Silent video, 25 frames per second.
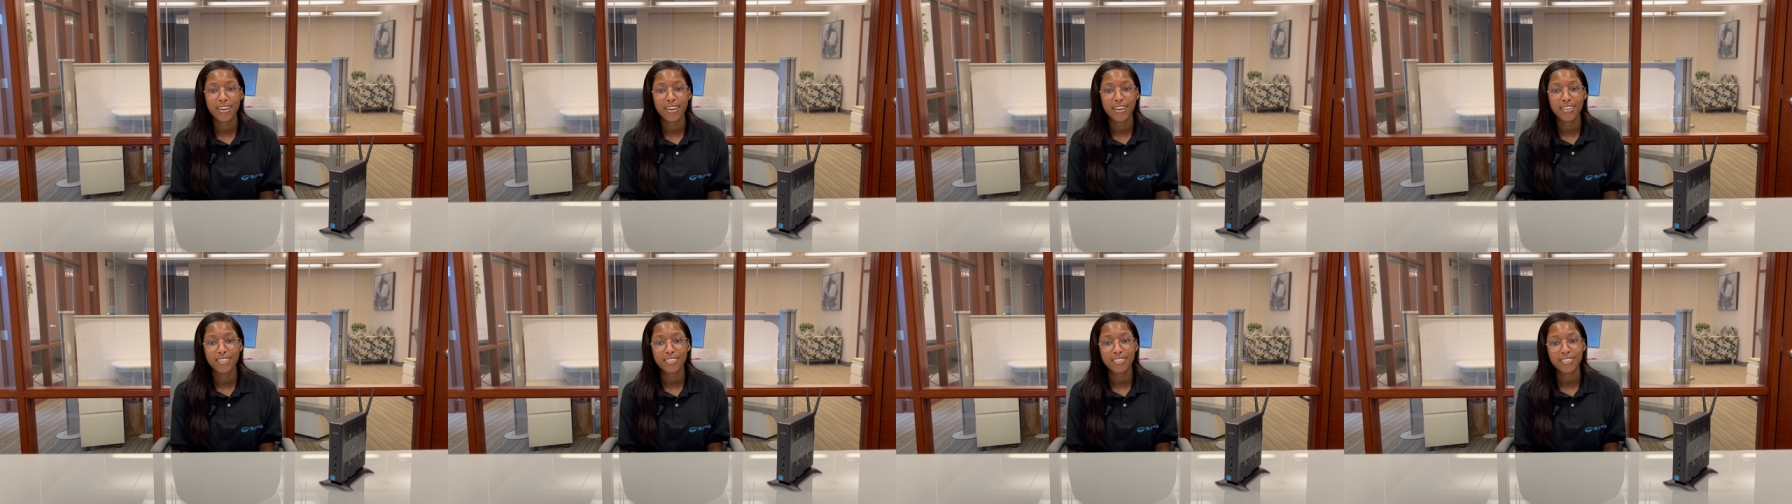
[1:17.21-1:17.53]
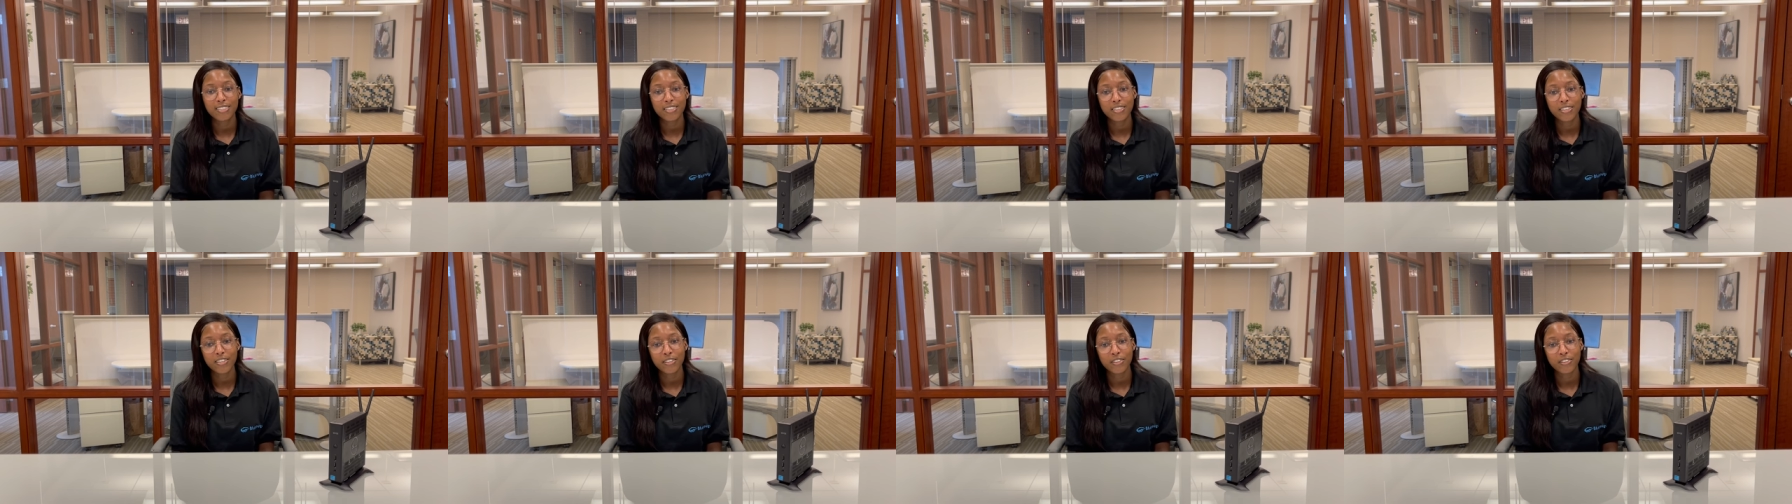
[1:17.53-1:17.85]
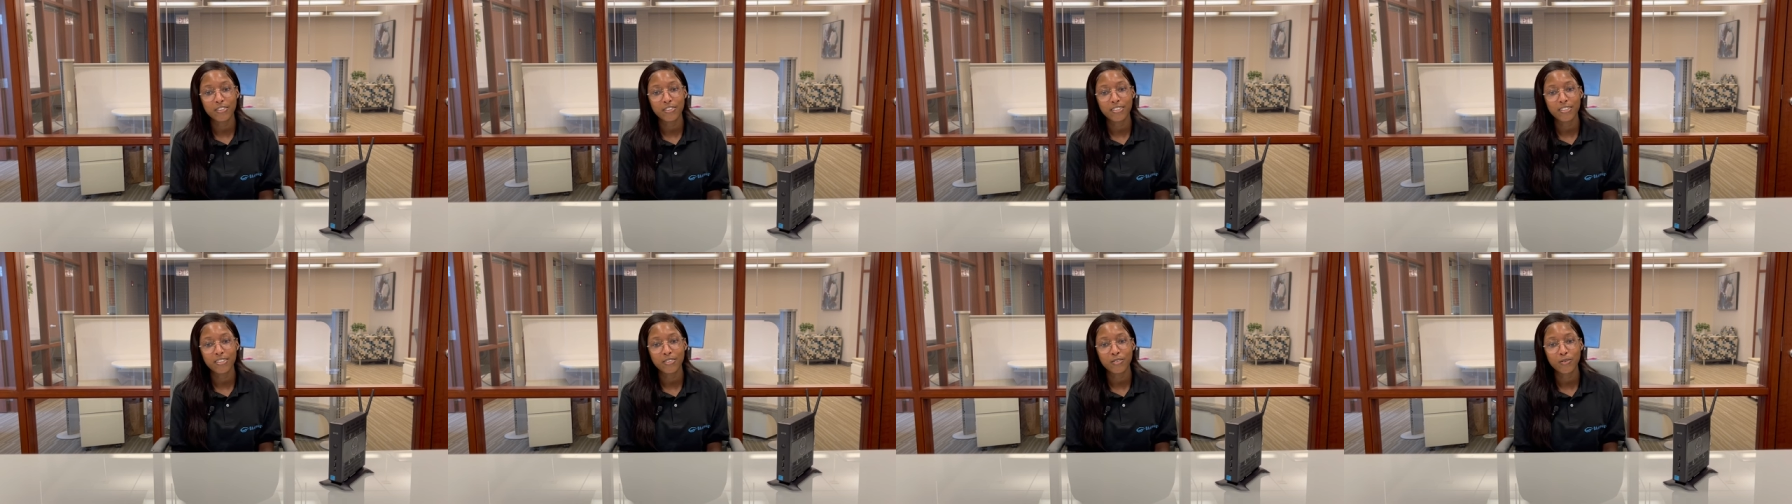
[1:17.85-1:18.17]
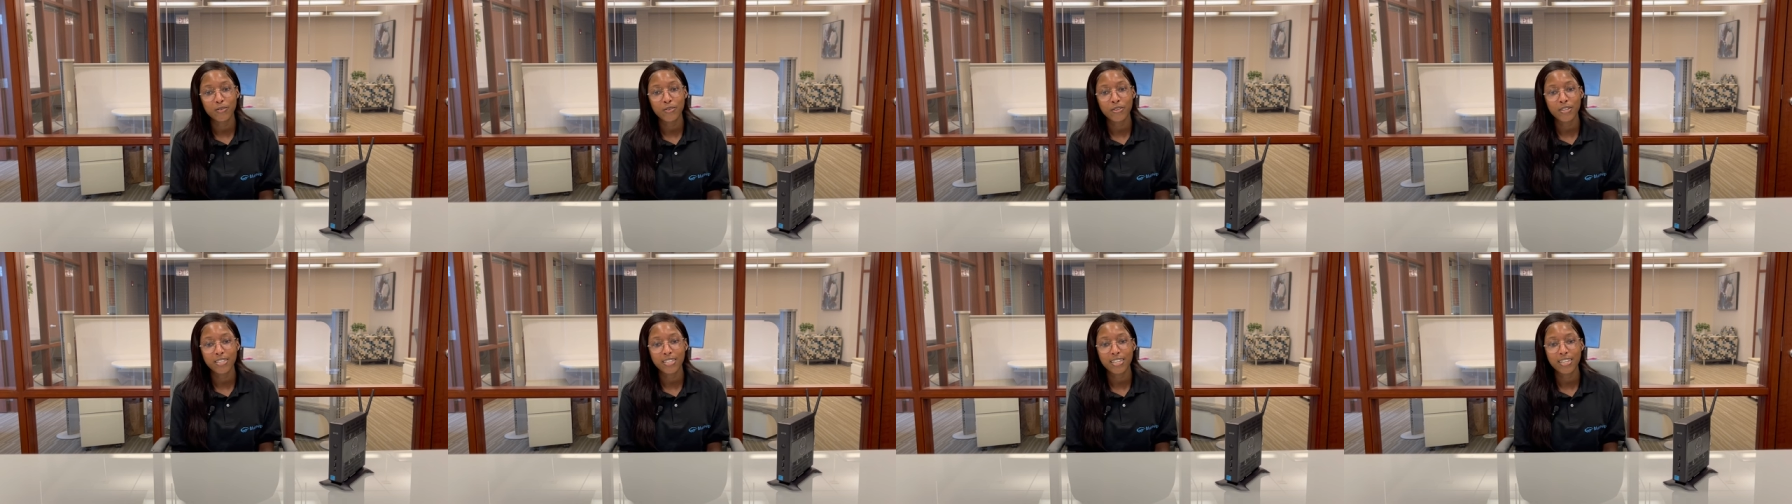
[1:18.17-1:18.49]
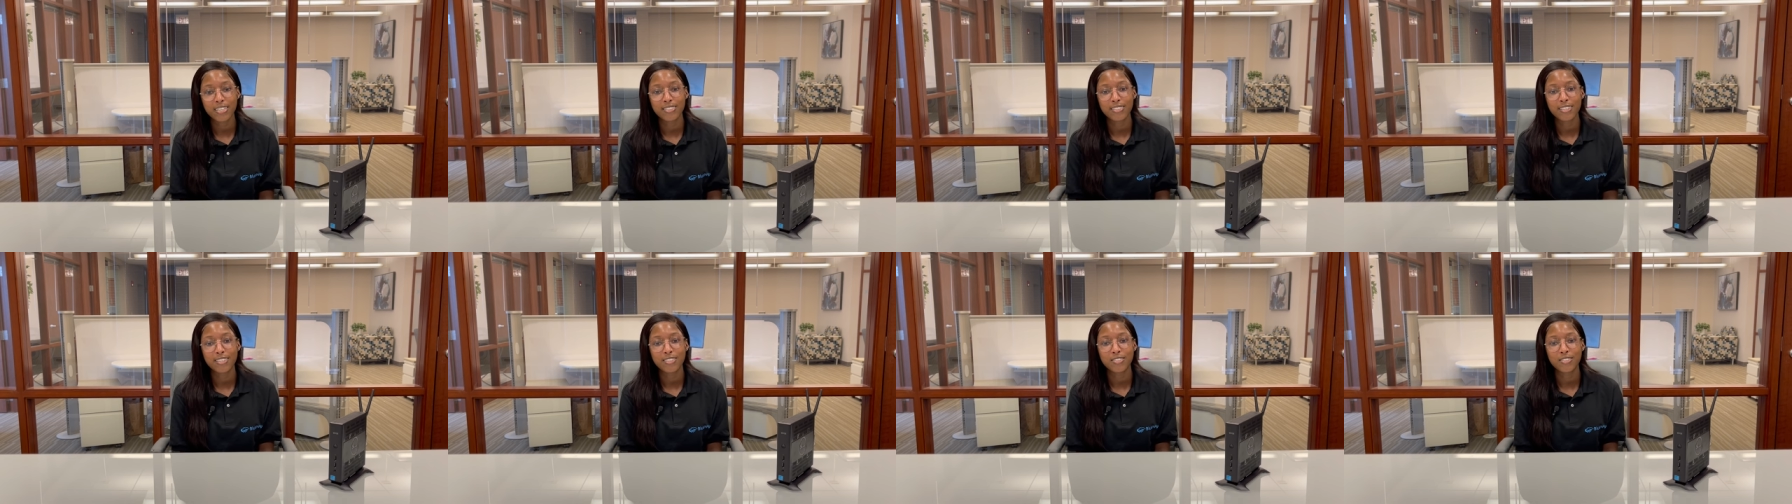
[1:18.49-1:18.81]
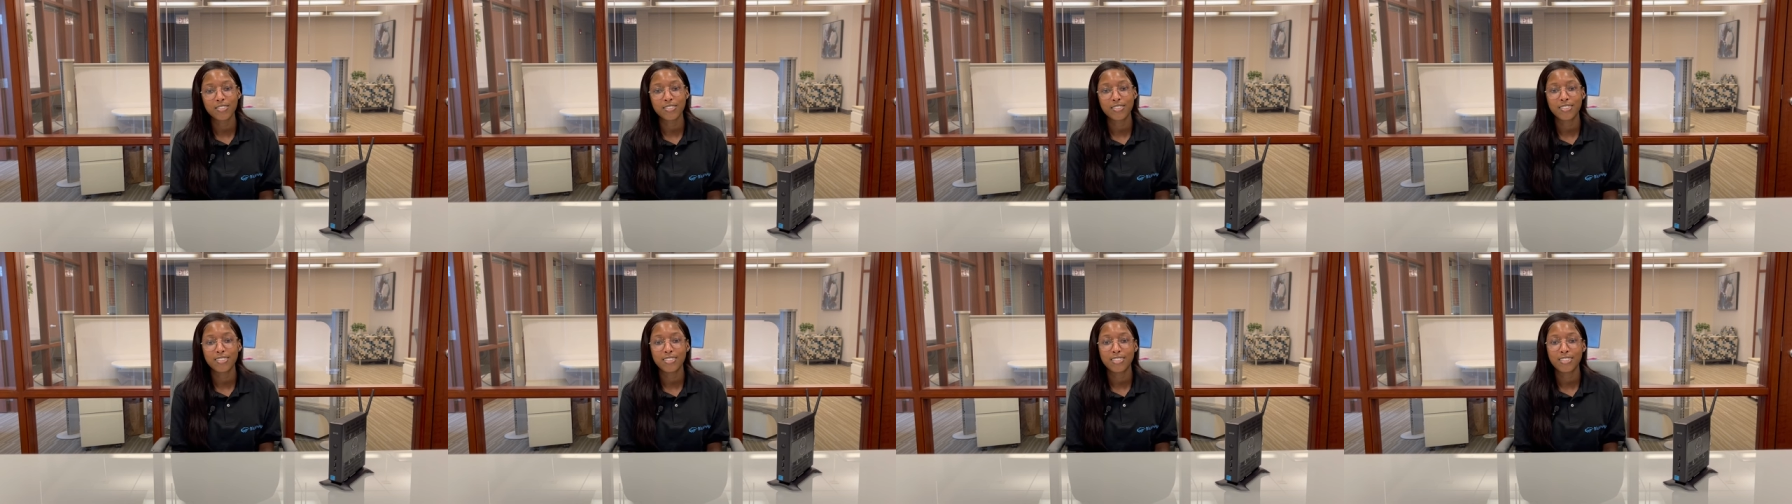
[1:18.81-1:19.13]
and security
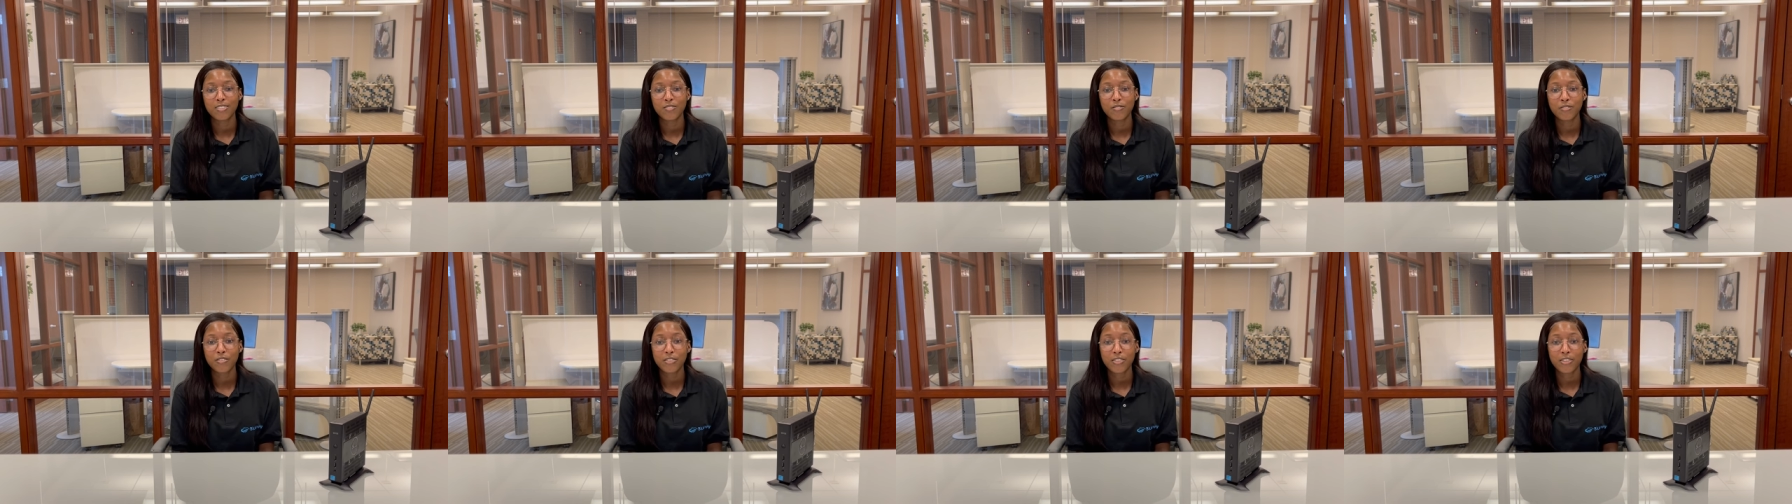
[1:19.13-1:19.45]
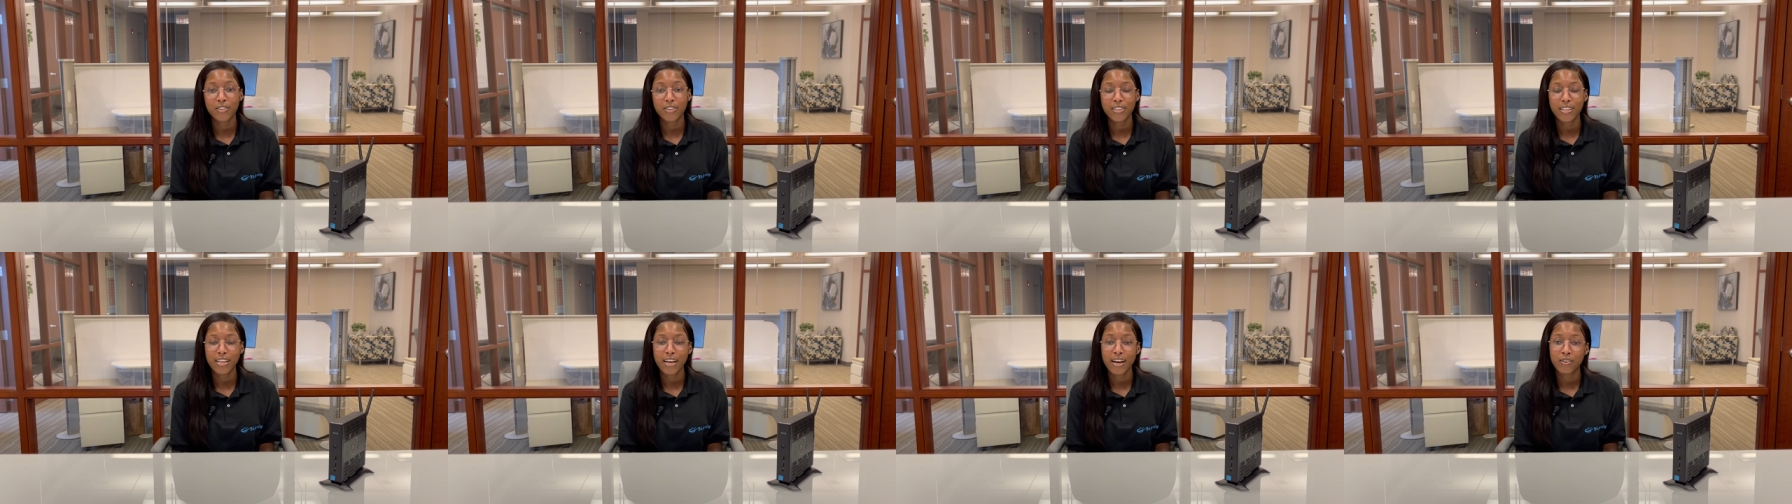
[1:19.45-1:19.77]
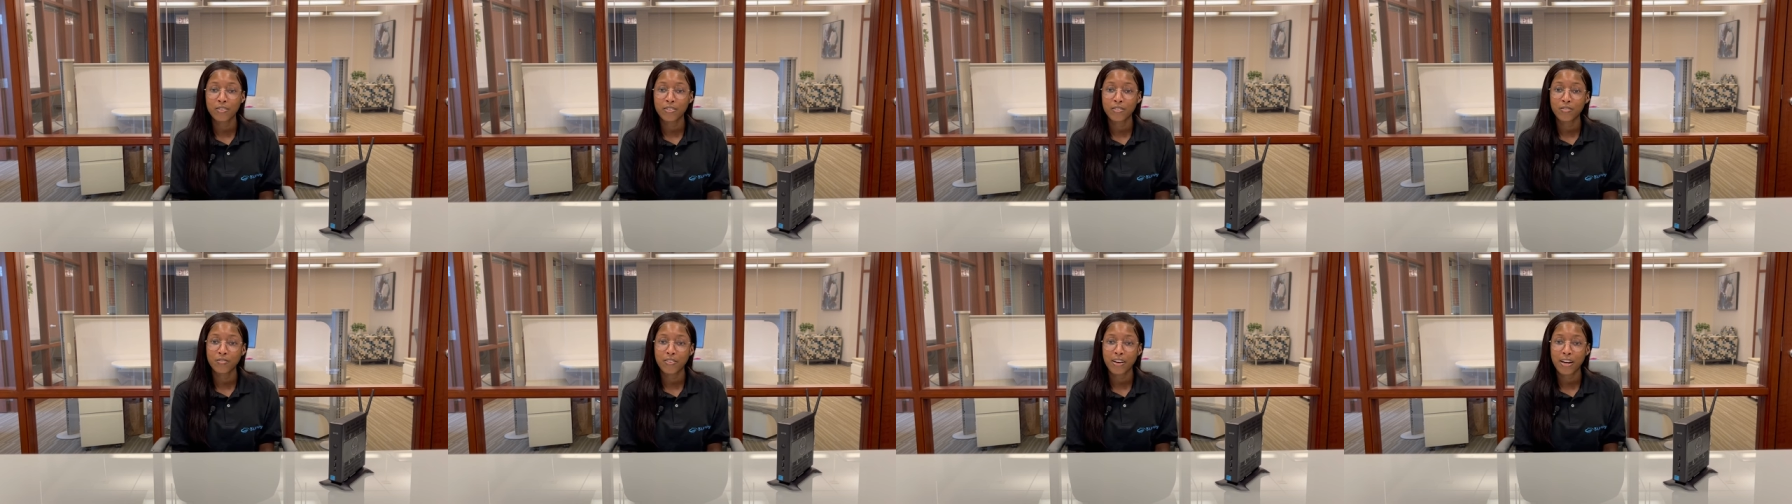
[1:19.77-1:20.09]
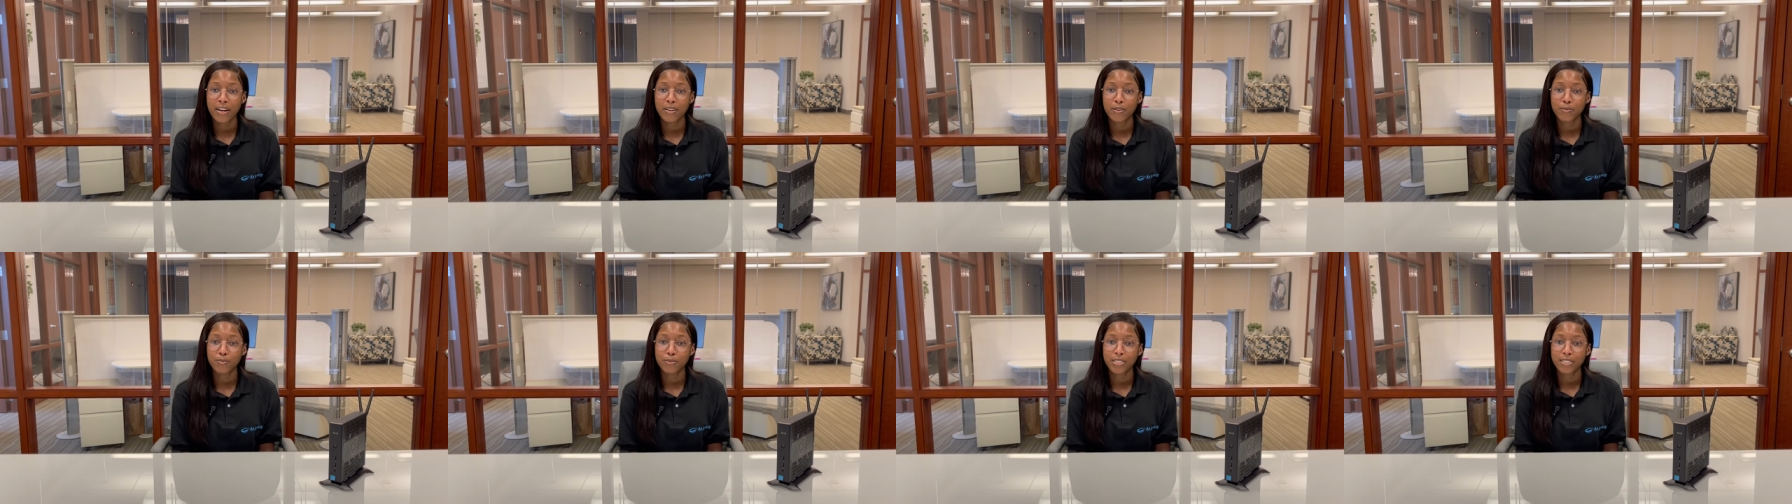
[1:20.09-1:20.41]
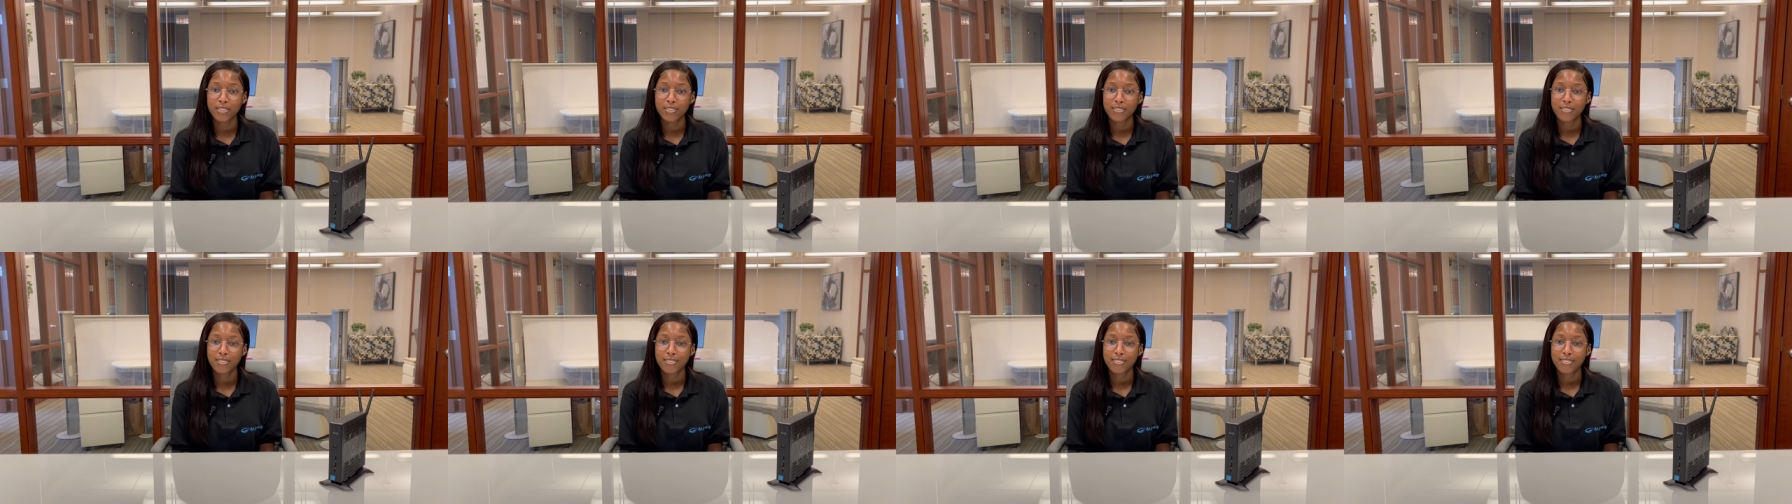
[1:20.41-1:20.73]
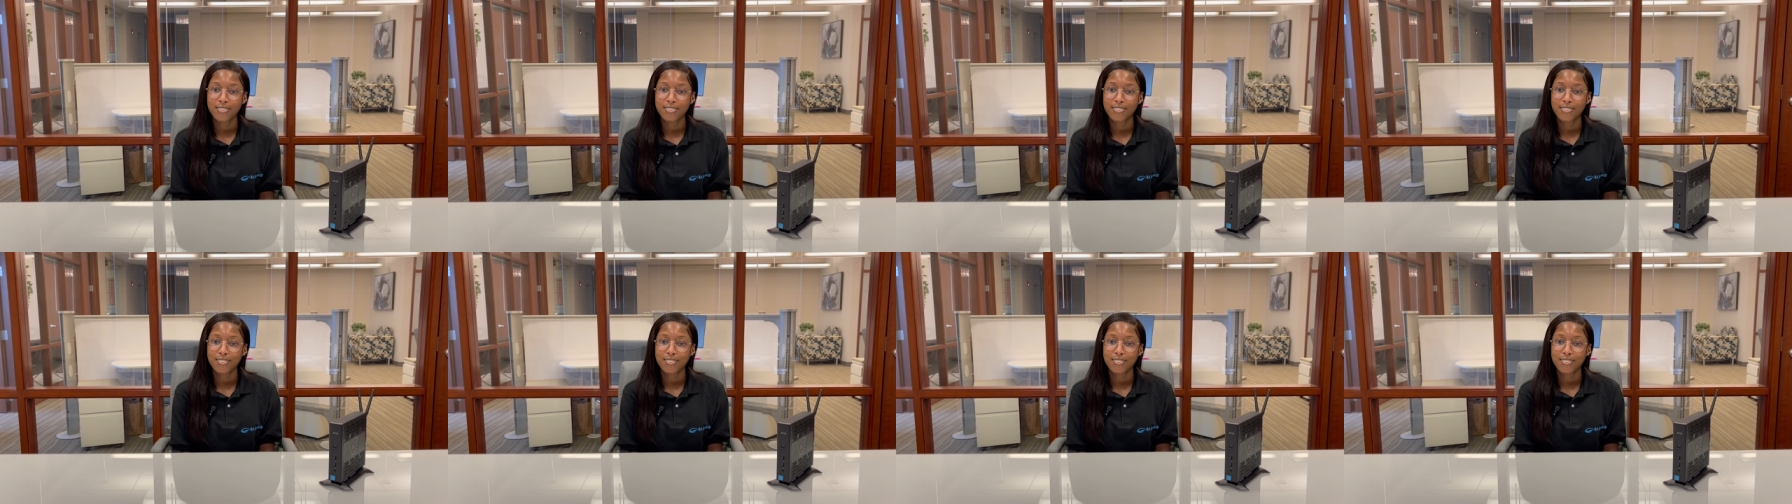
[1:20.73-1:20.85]
organizations need for their cloud environments.